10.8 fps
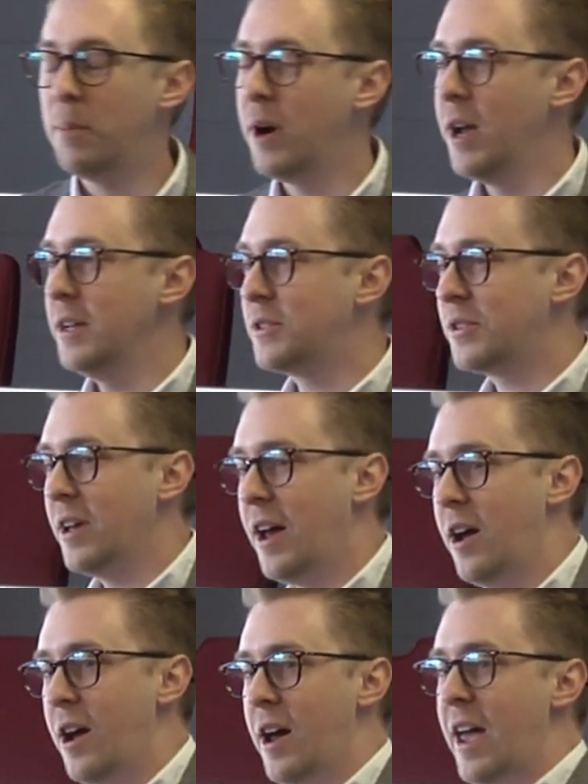but
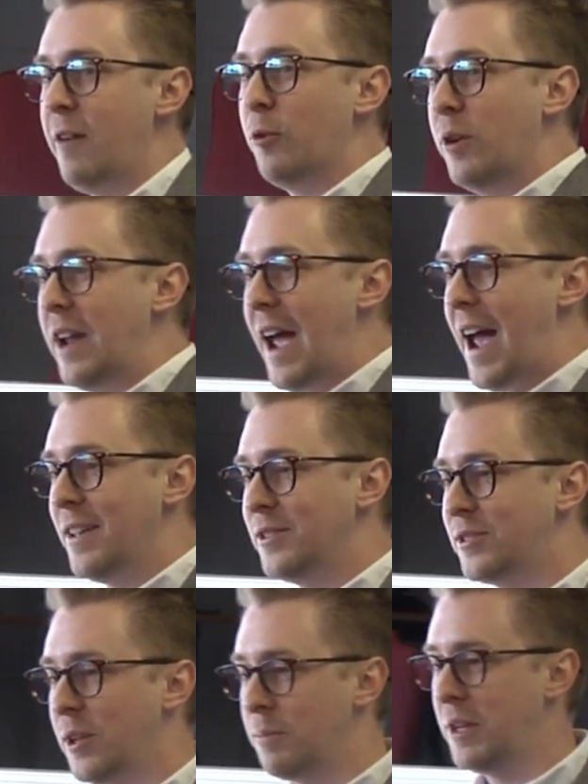everyone has
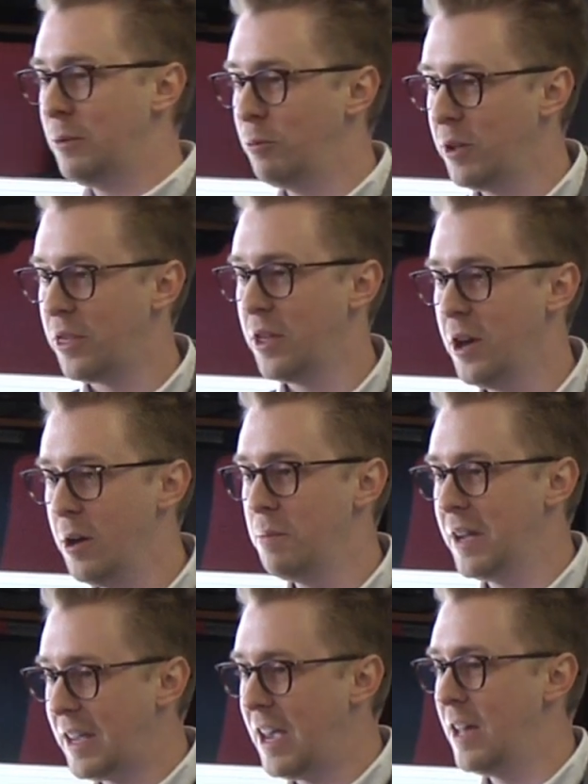something with them
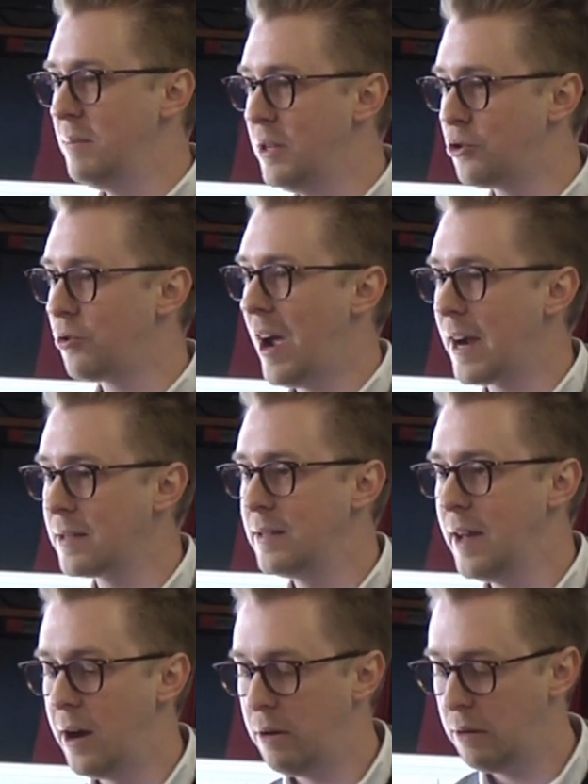that can be tracked
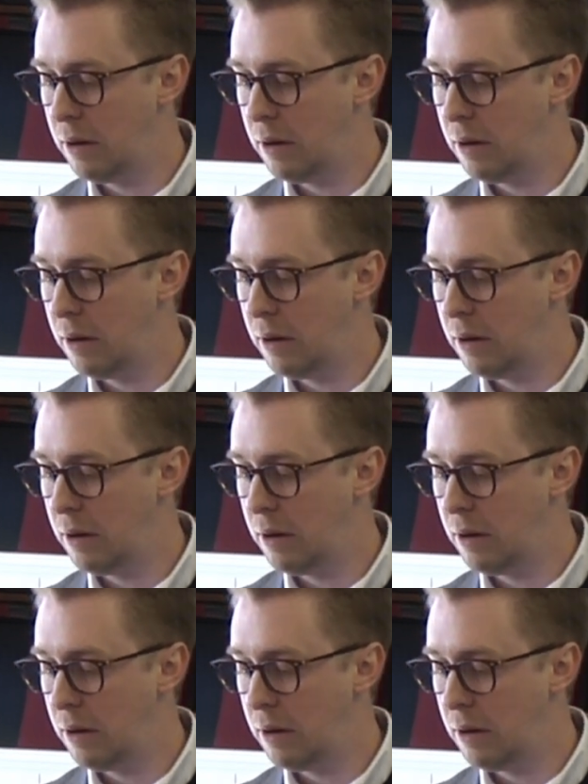now.